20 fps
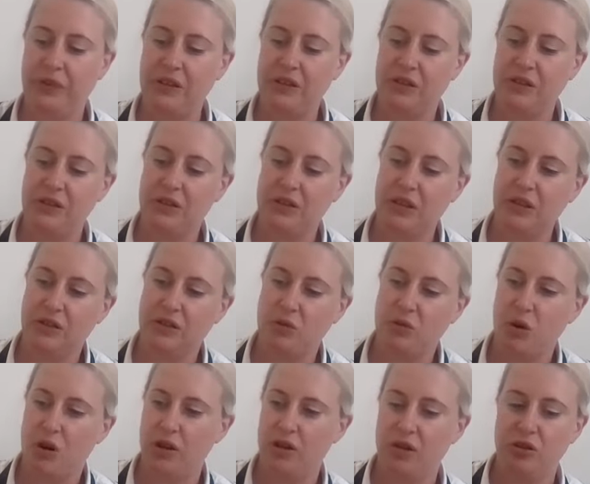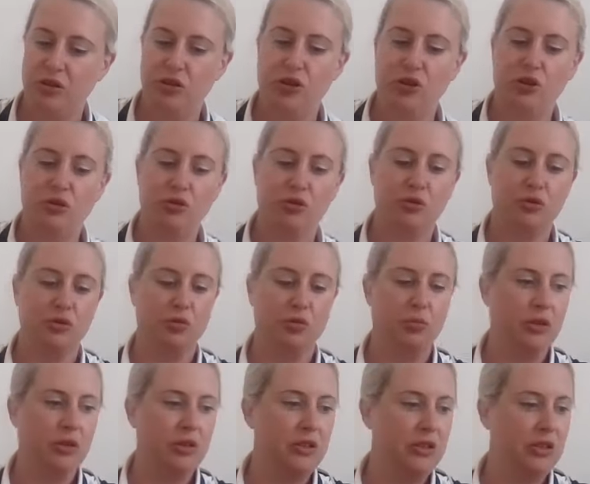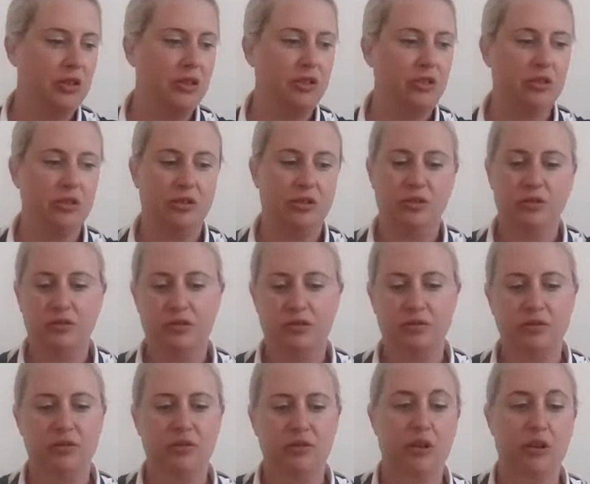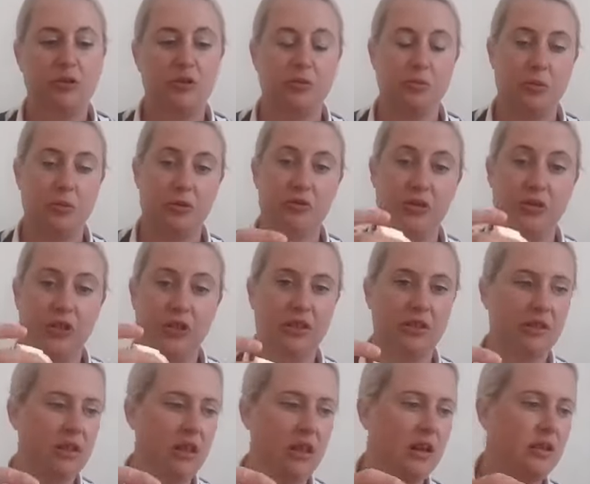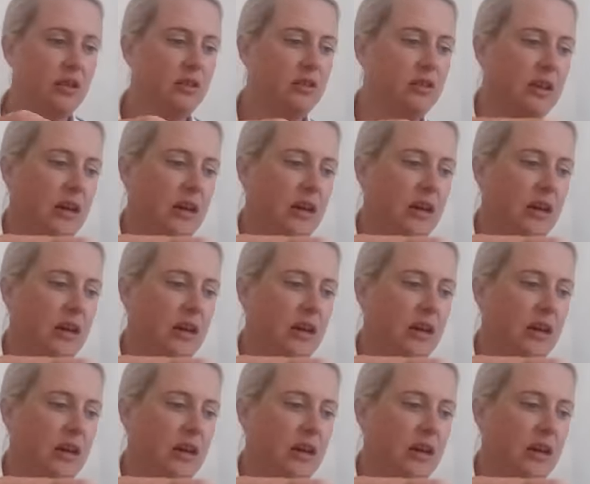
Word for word: This is it's quite an unusual British goat's milk cheese, that